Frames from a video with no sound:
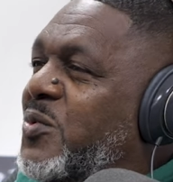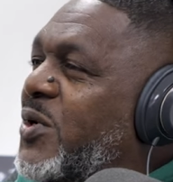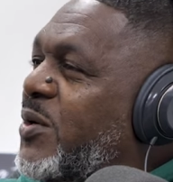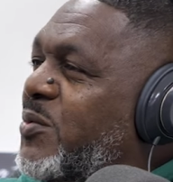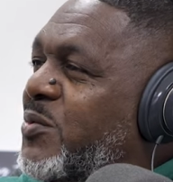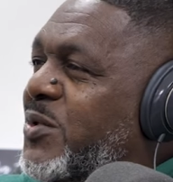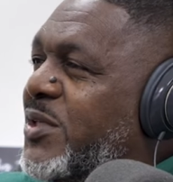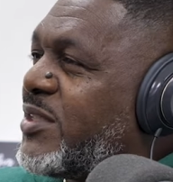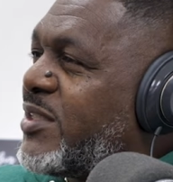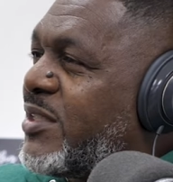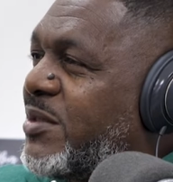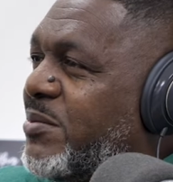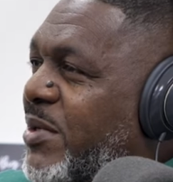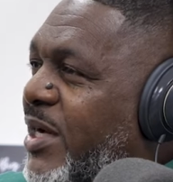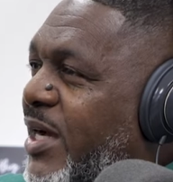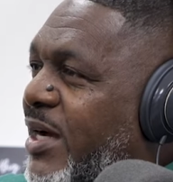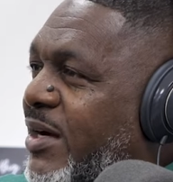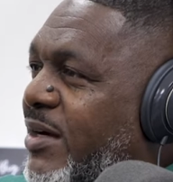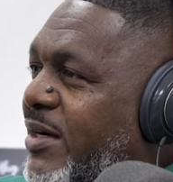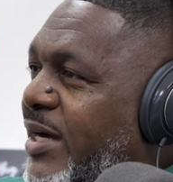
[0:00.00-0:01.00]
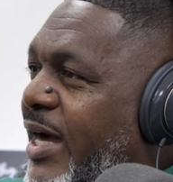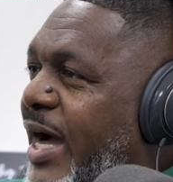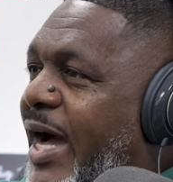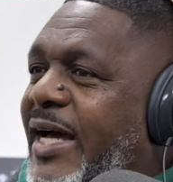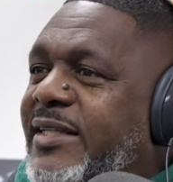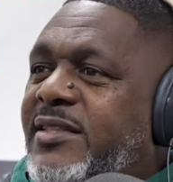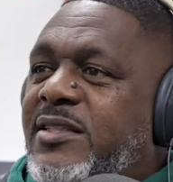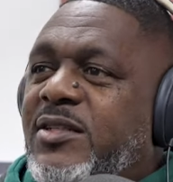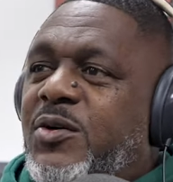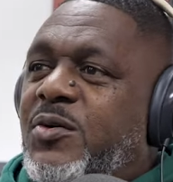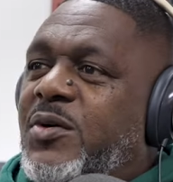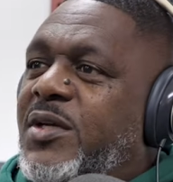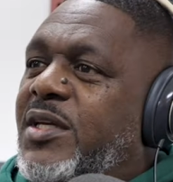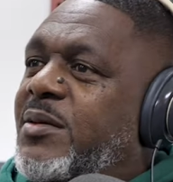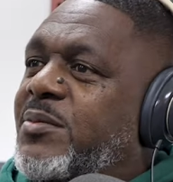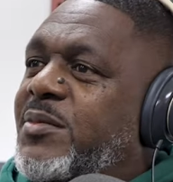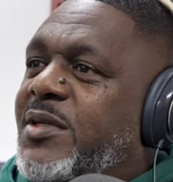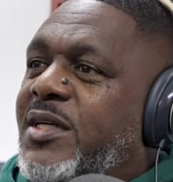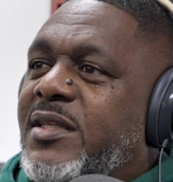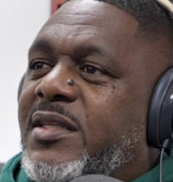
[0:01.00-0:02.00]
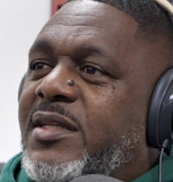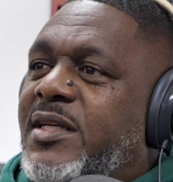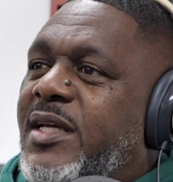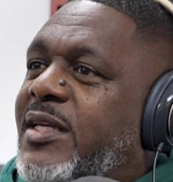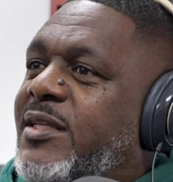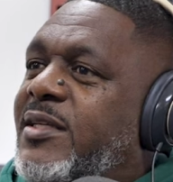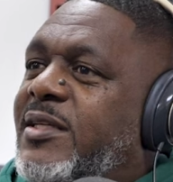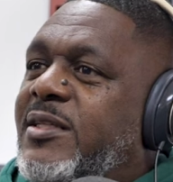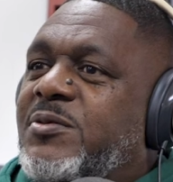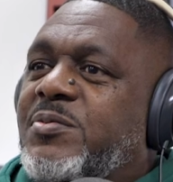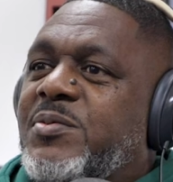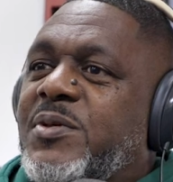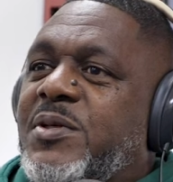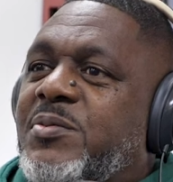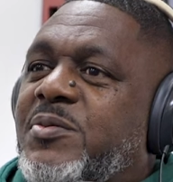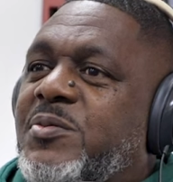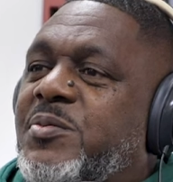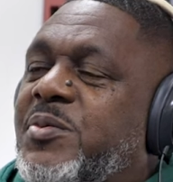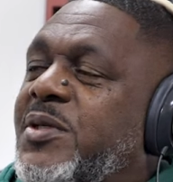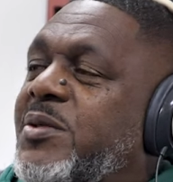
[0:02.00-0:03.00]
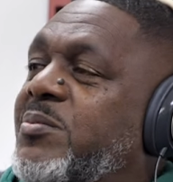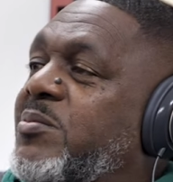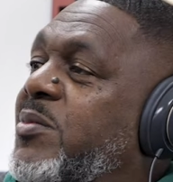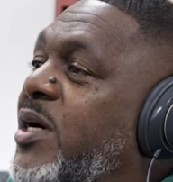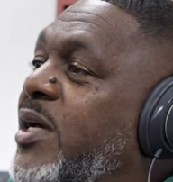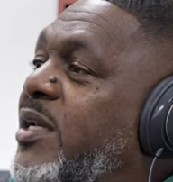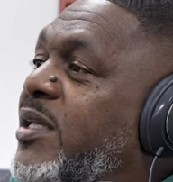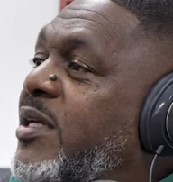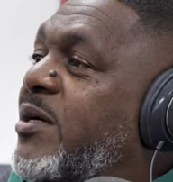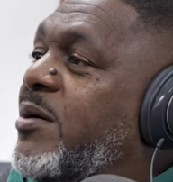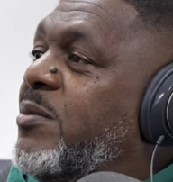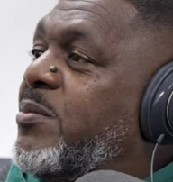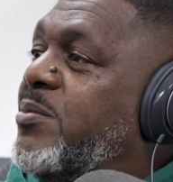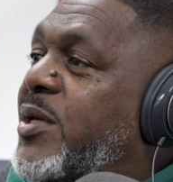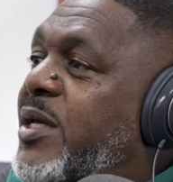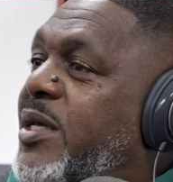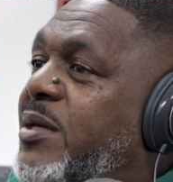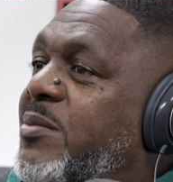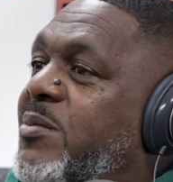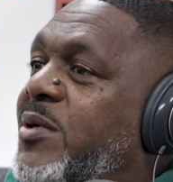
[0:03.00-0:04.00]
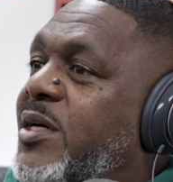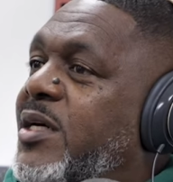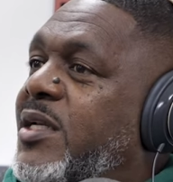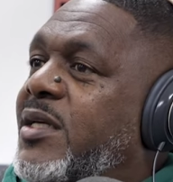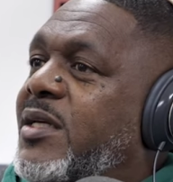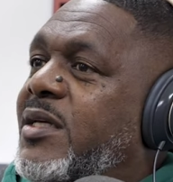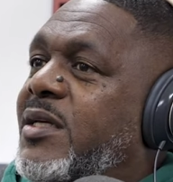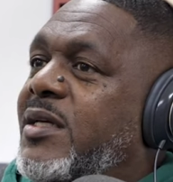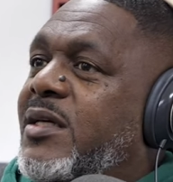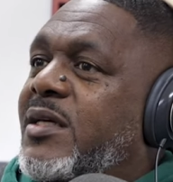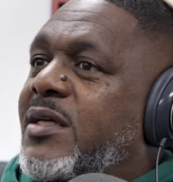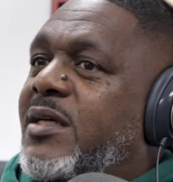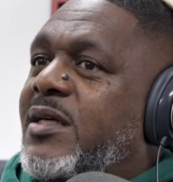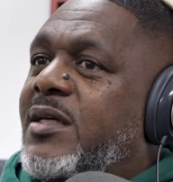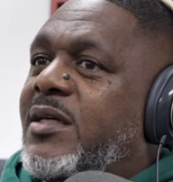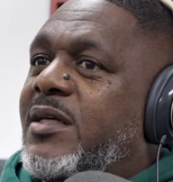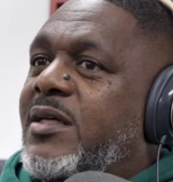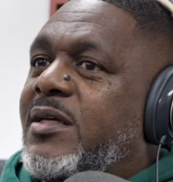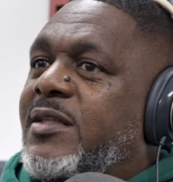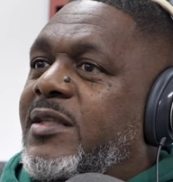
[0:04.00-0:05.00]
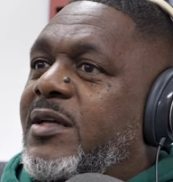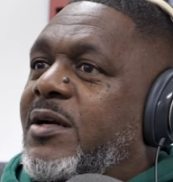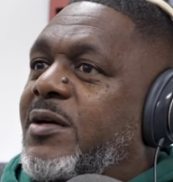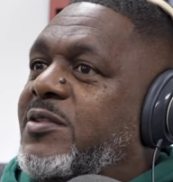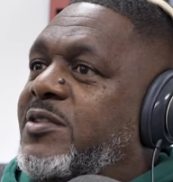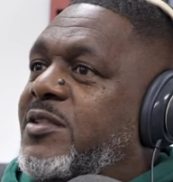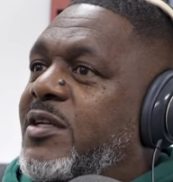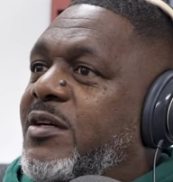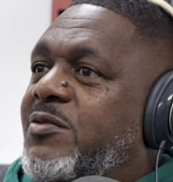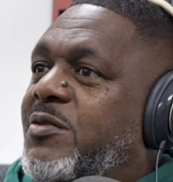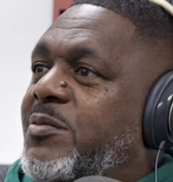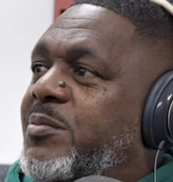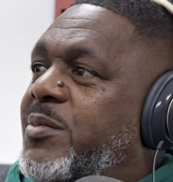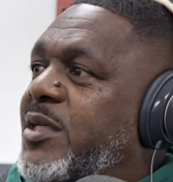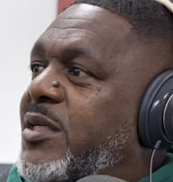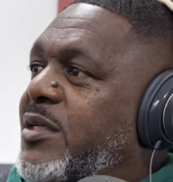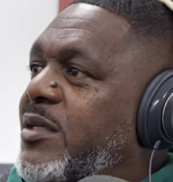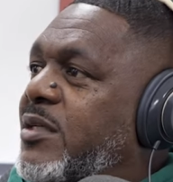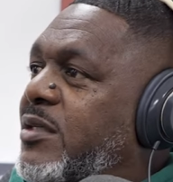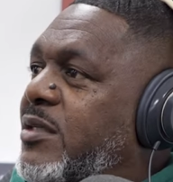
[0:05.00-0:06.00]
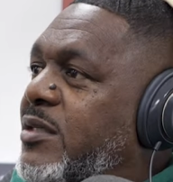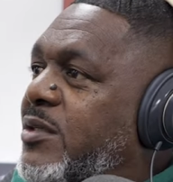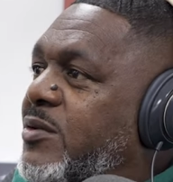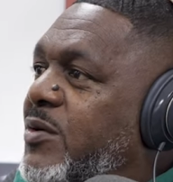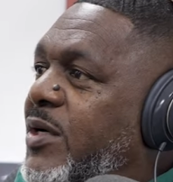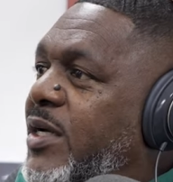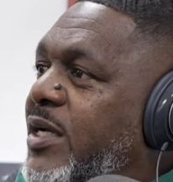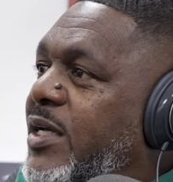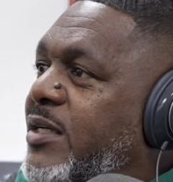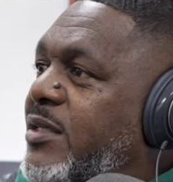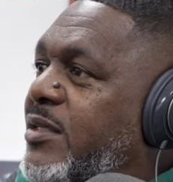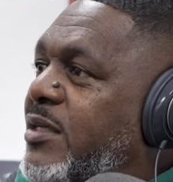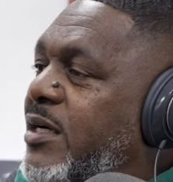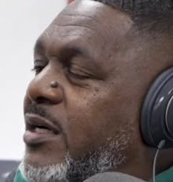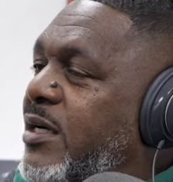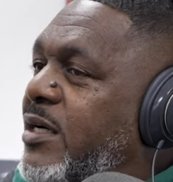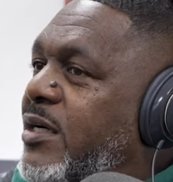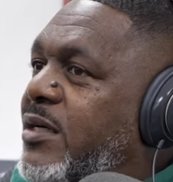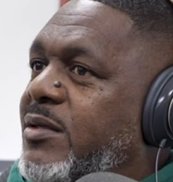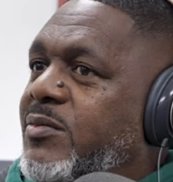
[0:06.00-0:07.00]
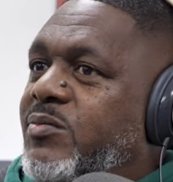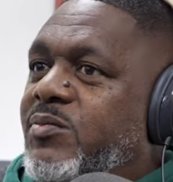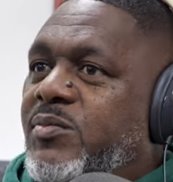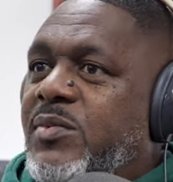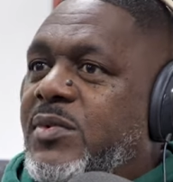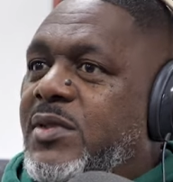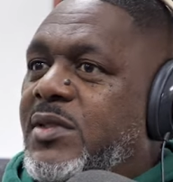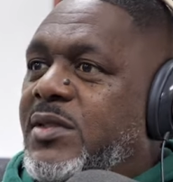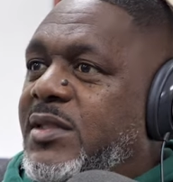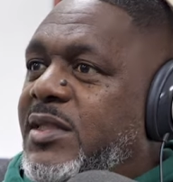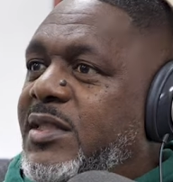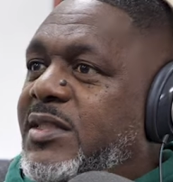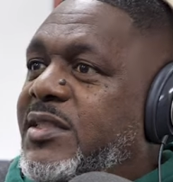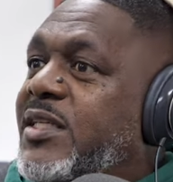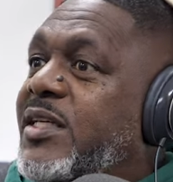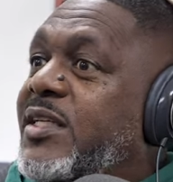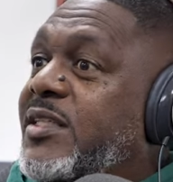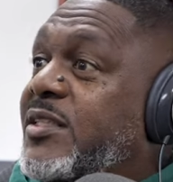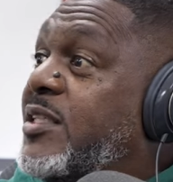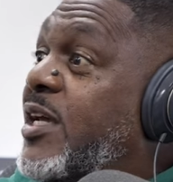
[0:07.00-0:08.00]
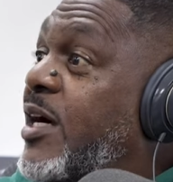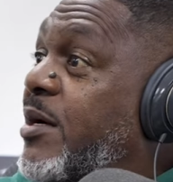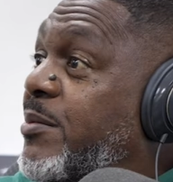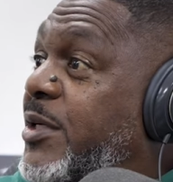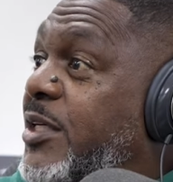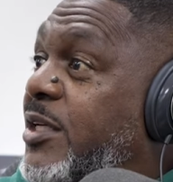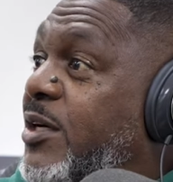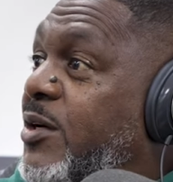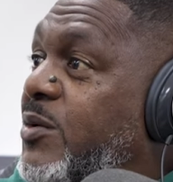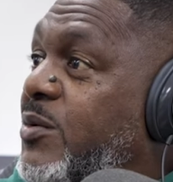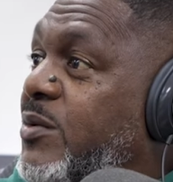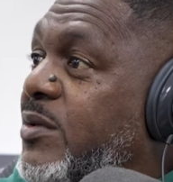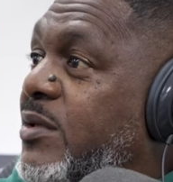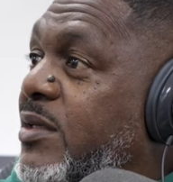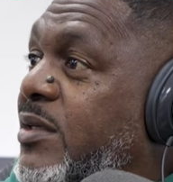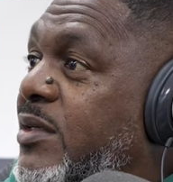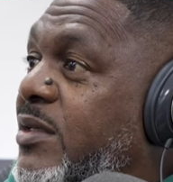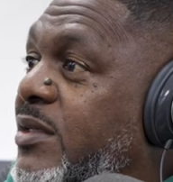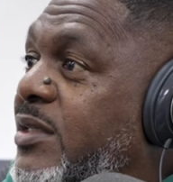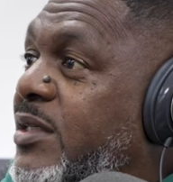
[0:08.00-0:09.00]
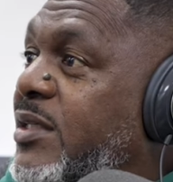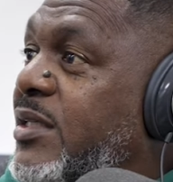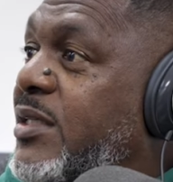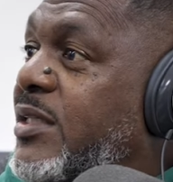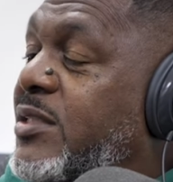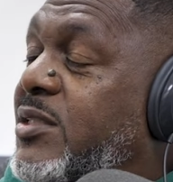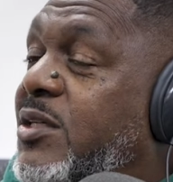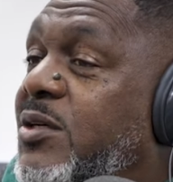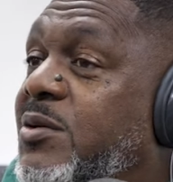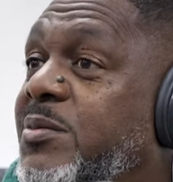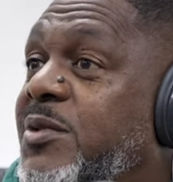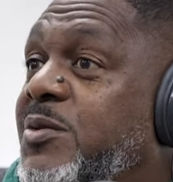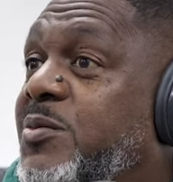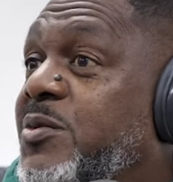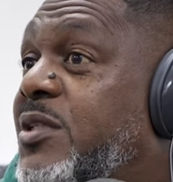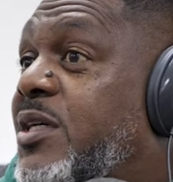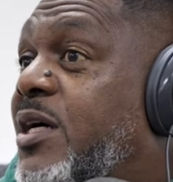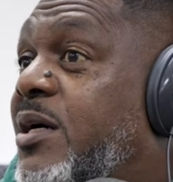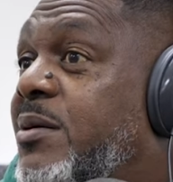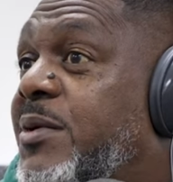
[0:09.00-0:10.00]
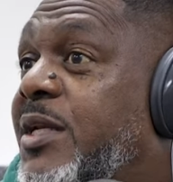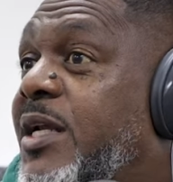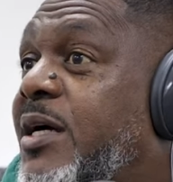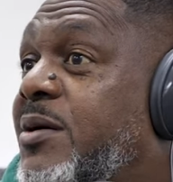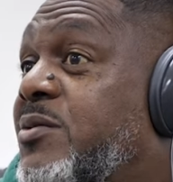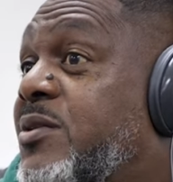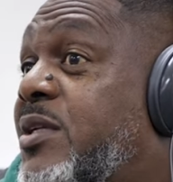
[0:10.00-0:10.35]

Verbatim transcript: What was it about? I told him the other day, these people put money up, paid money. There's never been a grand, he said it's coming though. Mm. He told me it was coming.